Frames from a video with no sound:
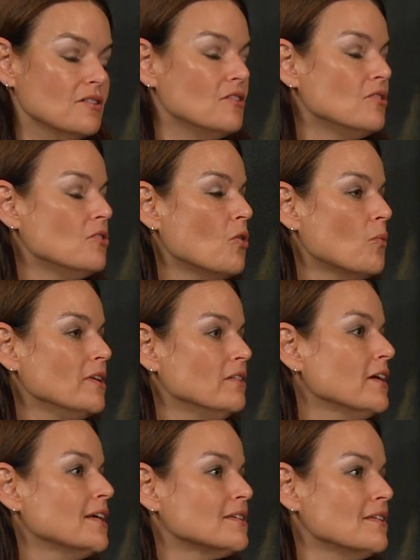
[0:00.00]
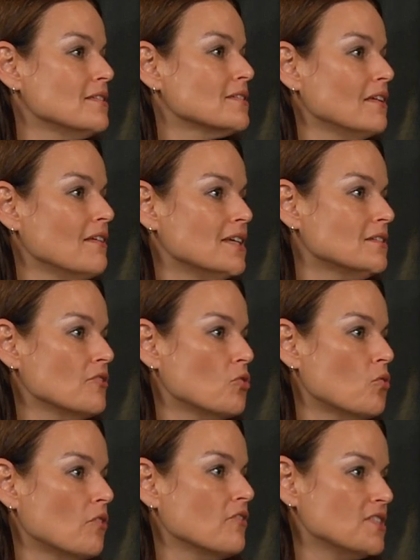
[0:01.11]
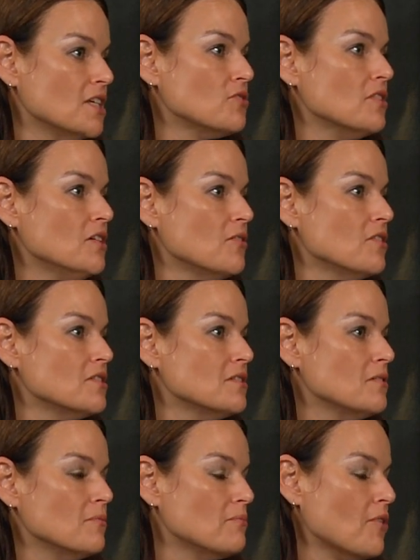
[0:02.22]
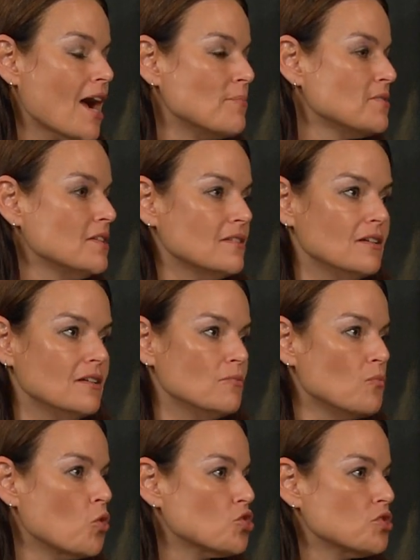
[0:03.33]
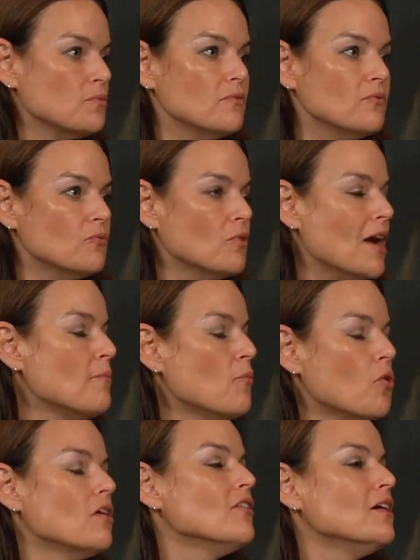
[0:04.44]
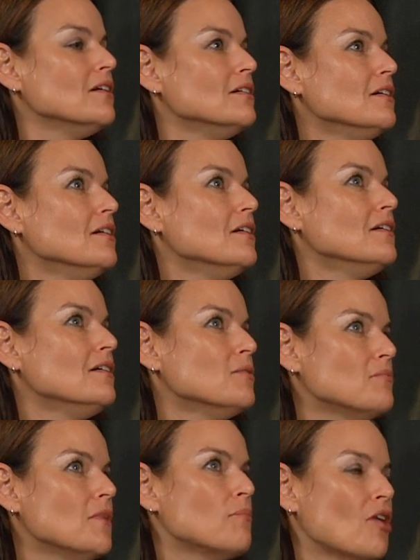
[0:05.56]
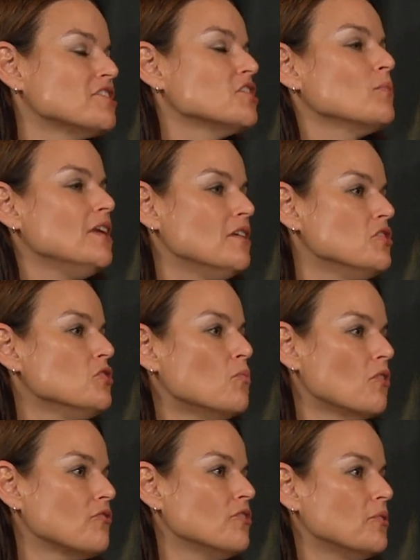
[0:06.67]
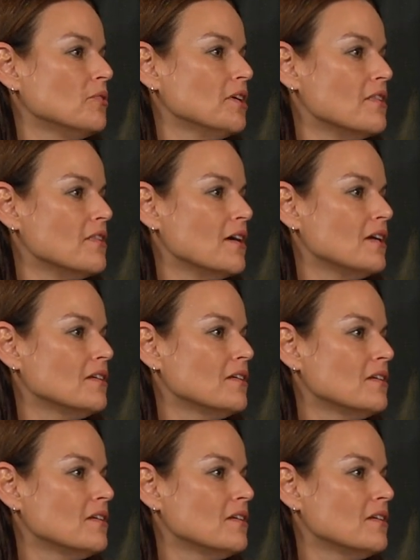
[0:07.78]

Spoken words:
So are we looking at something that's going to last another quarter of a century, or is perhaps it's a more of a process that we need to do more frequently than that?